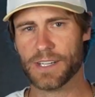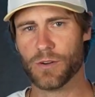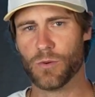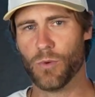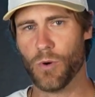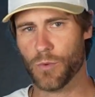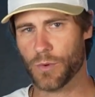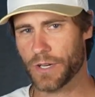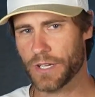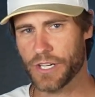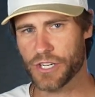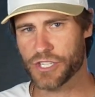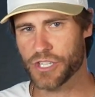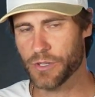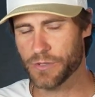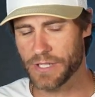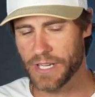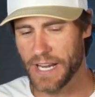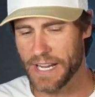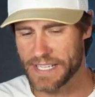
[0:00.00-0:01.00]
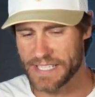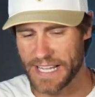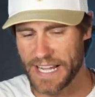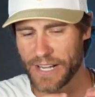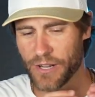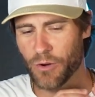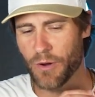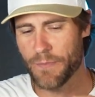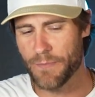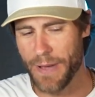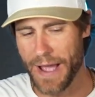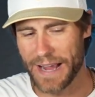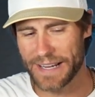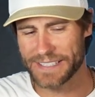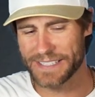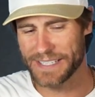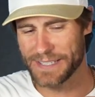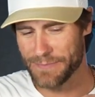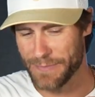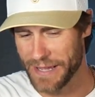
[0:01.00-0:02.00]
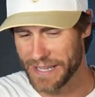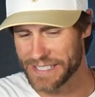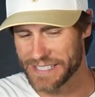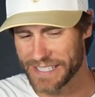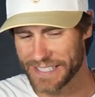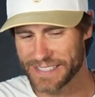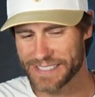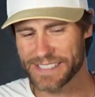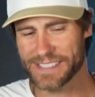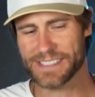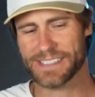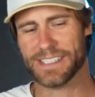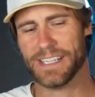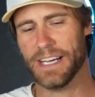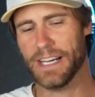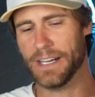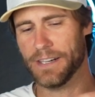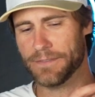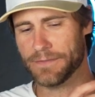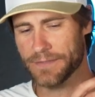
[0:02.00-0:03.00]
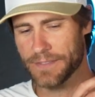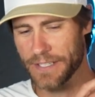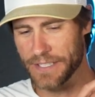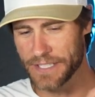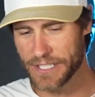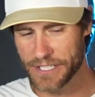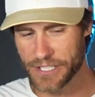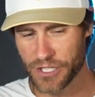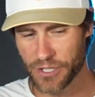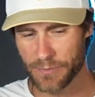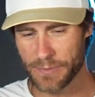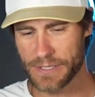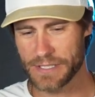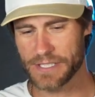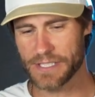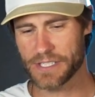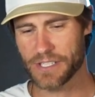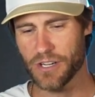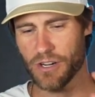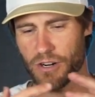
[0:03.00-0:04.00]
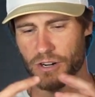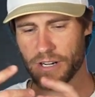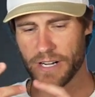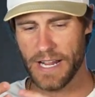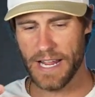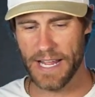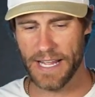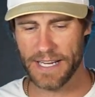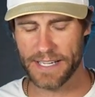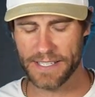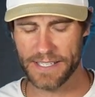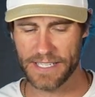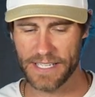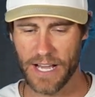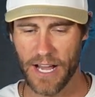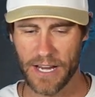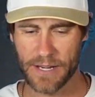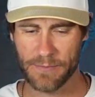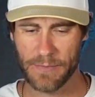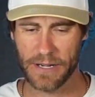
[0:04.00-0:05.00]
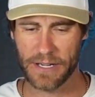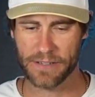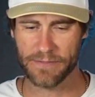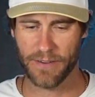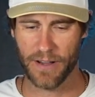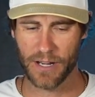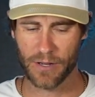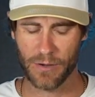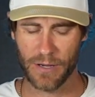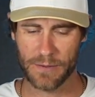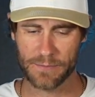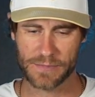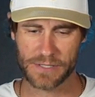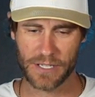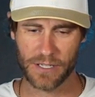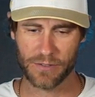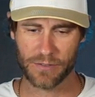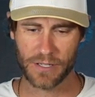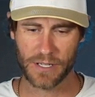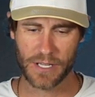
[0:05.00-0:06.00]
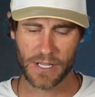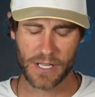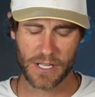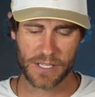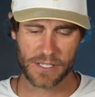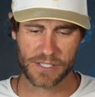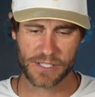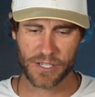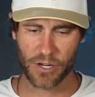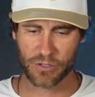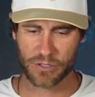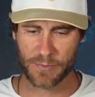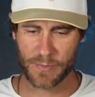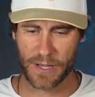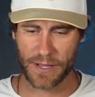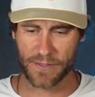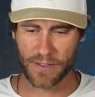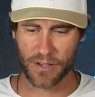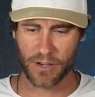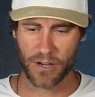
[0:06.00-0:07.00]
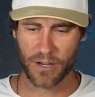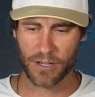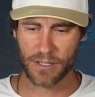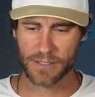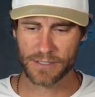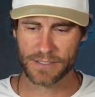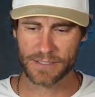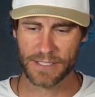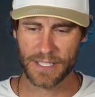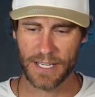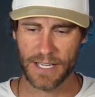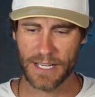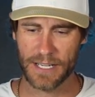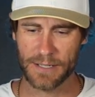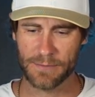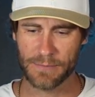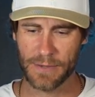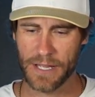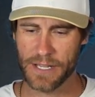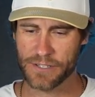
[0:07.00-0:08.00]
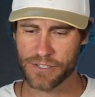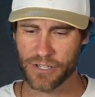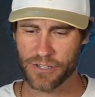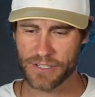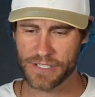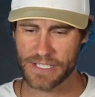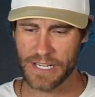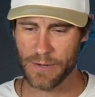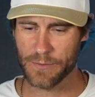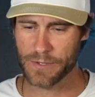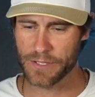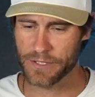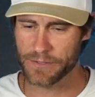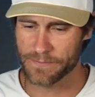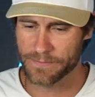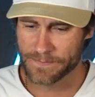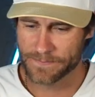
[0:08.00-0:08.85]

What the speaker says: What we're going to show today is kind of going back to the basics of the digital business card and the automated follow-up. So stoked to be on the call and share this time with you.